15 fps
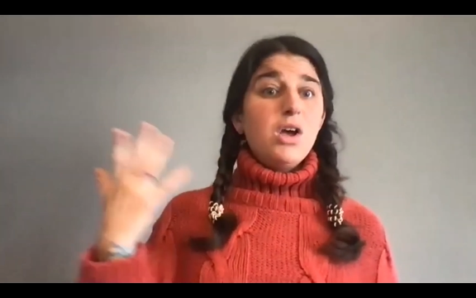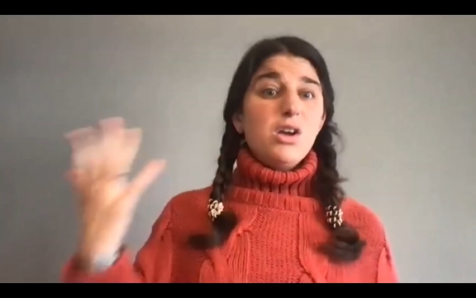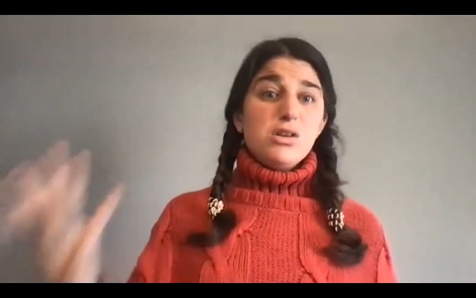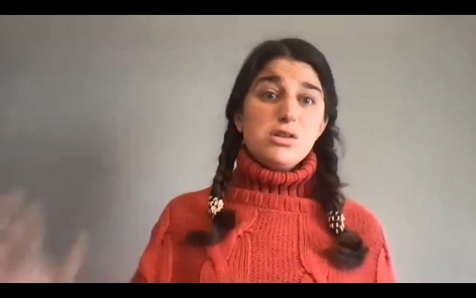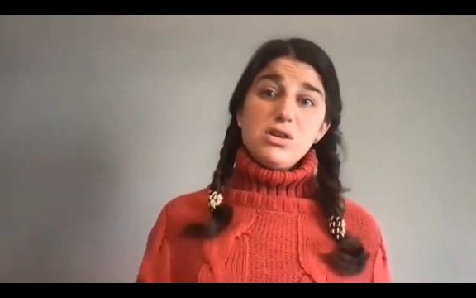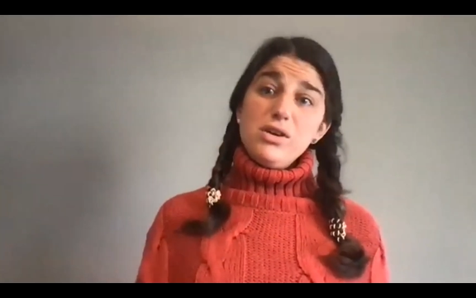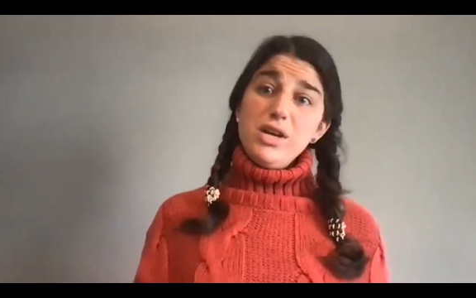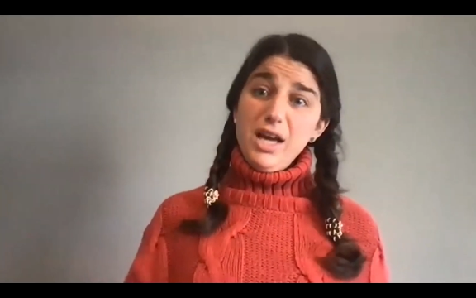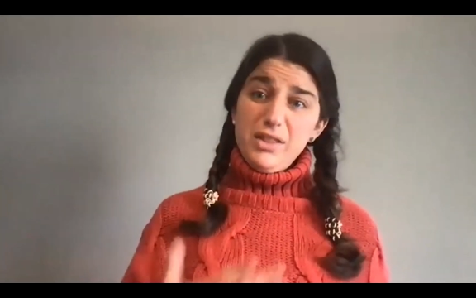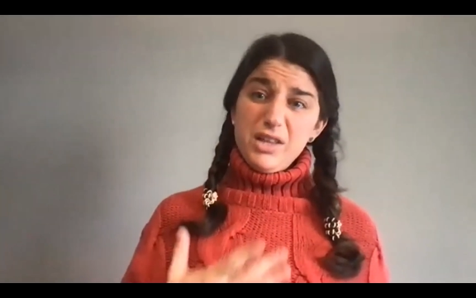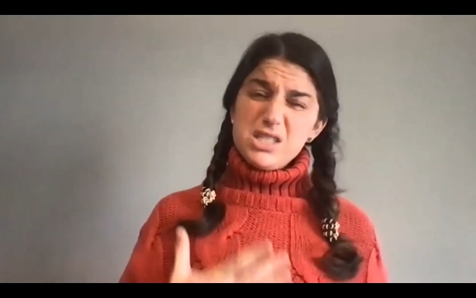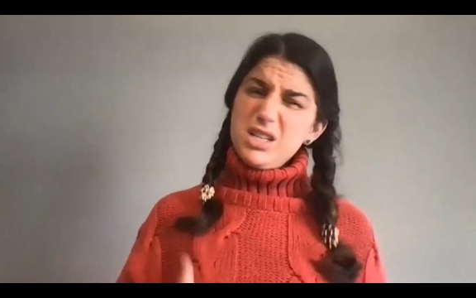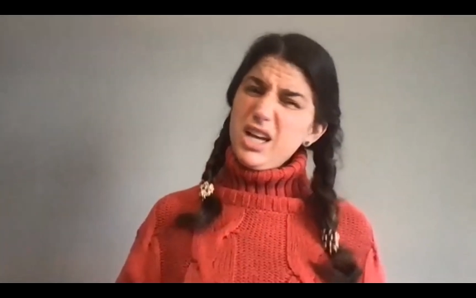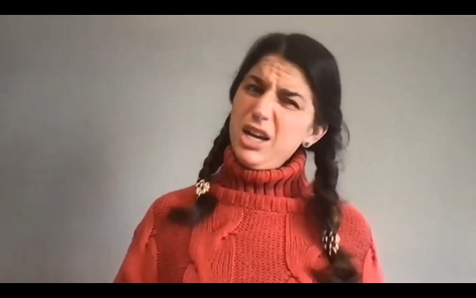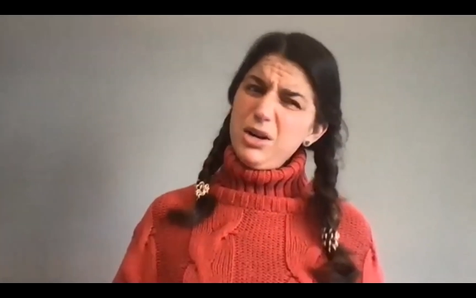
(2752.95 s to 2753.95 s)
So yeah,
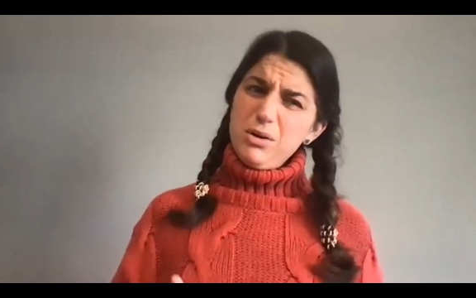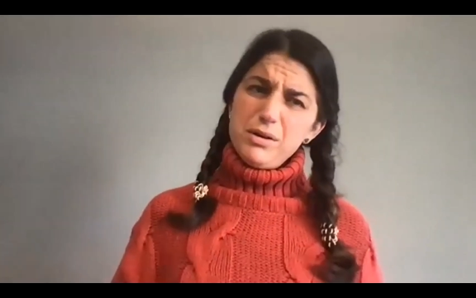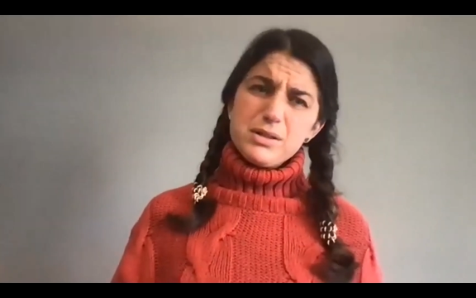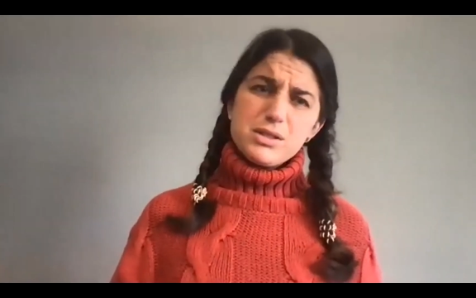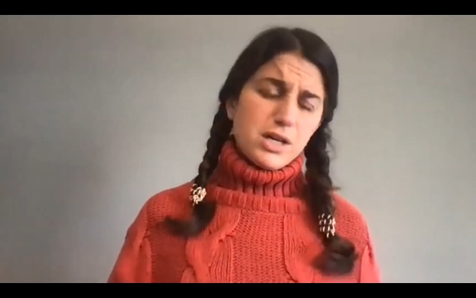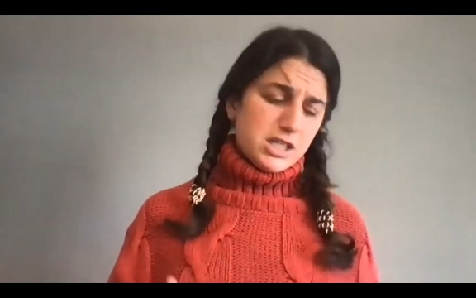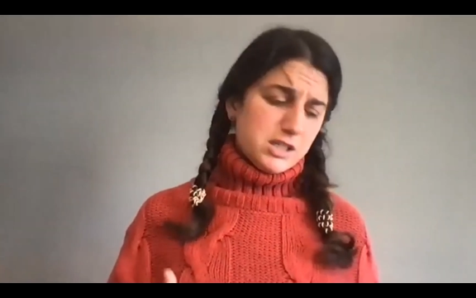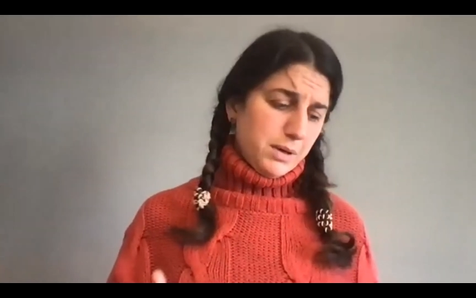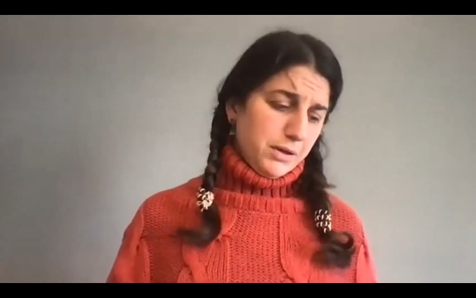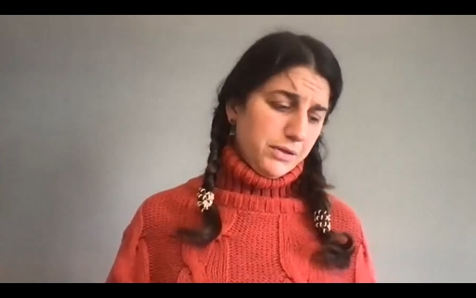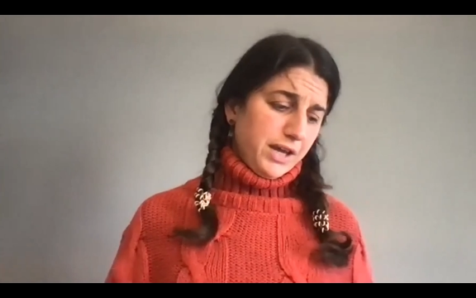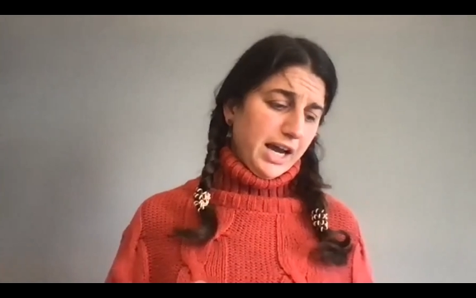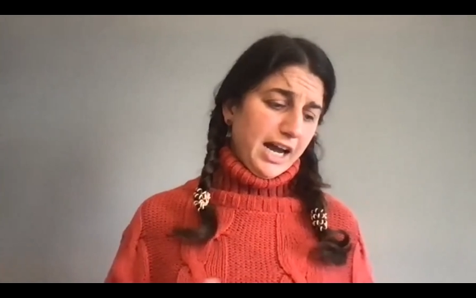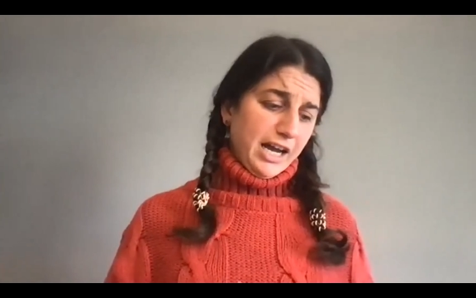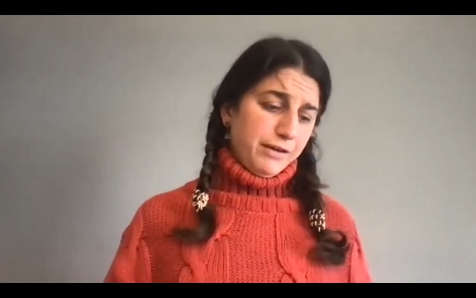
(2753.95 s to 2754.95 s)
that's kind of what we talked about,
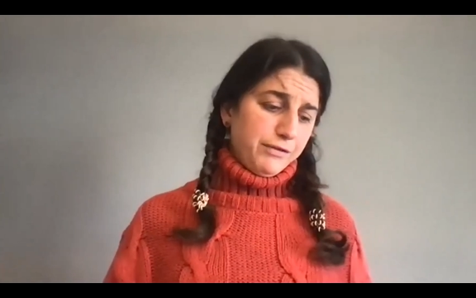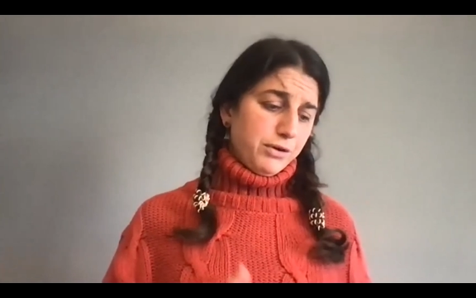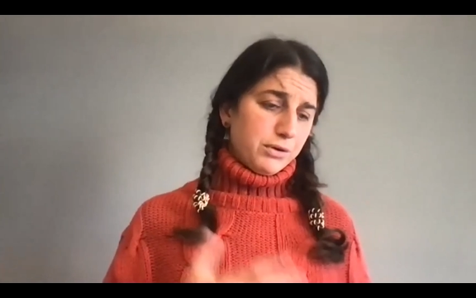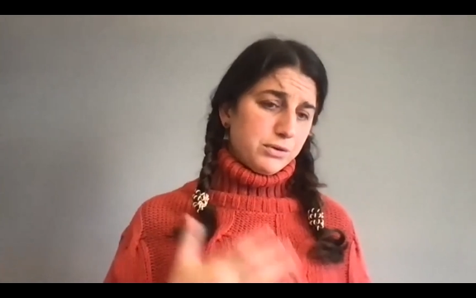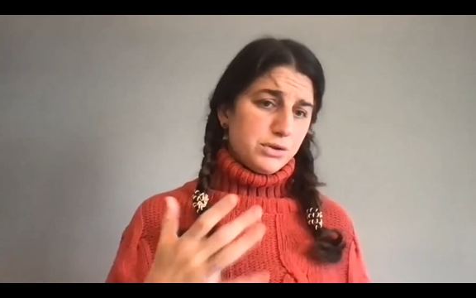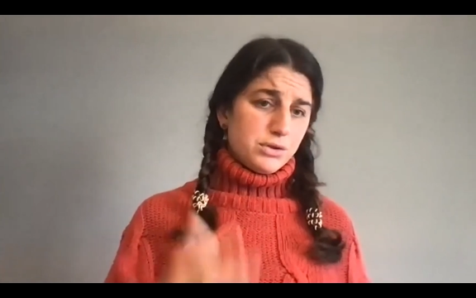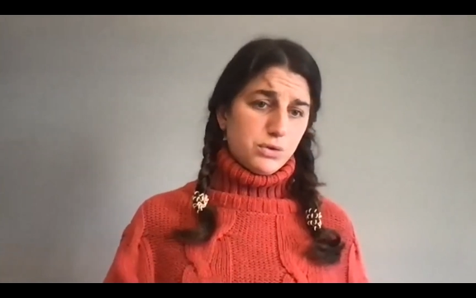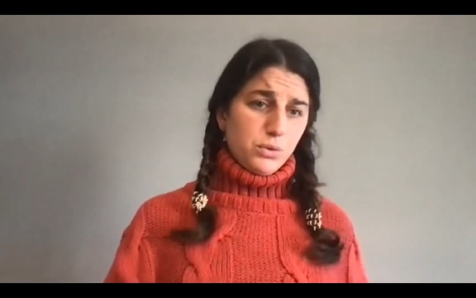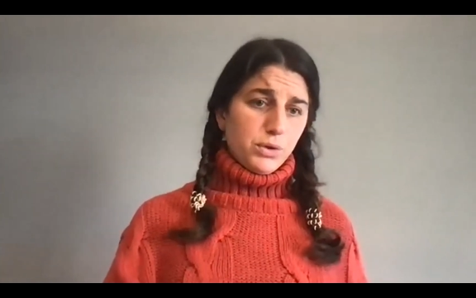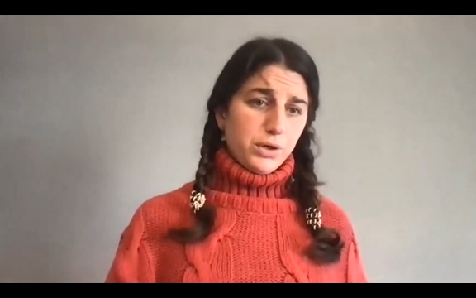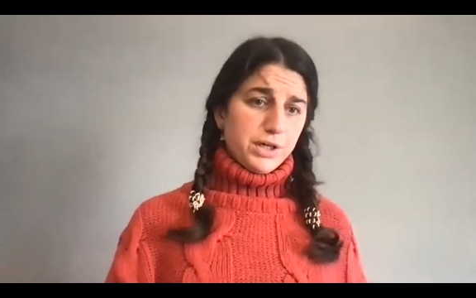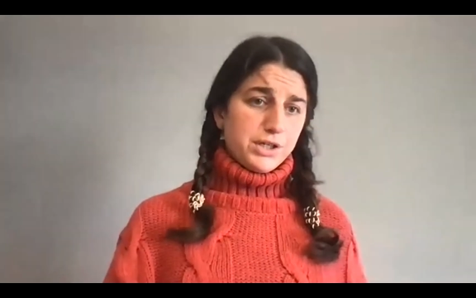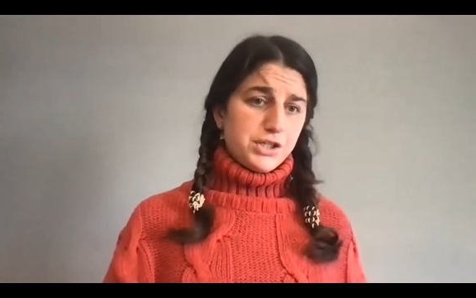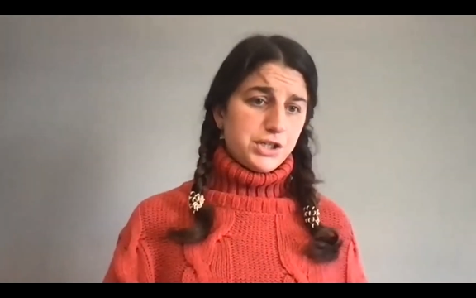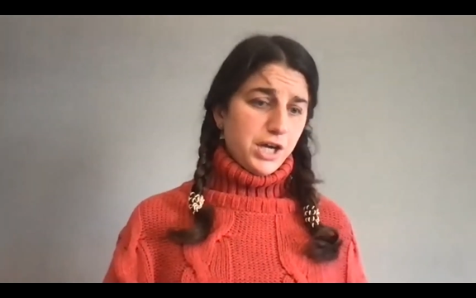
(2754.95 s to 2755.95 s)
the iPhone
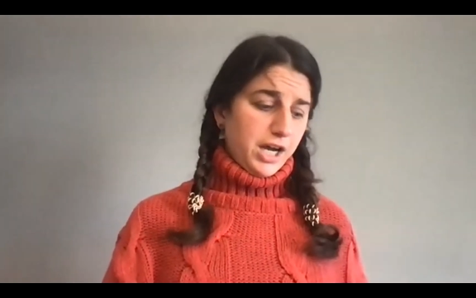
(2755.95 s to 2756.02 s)
storage.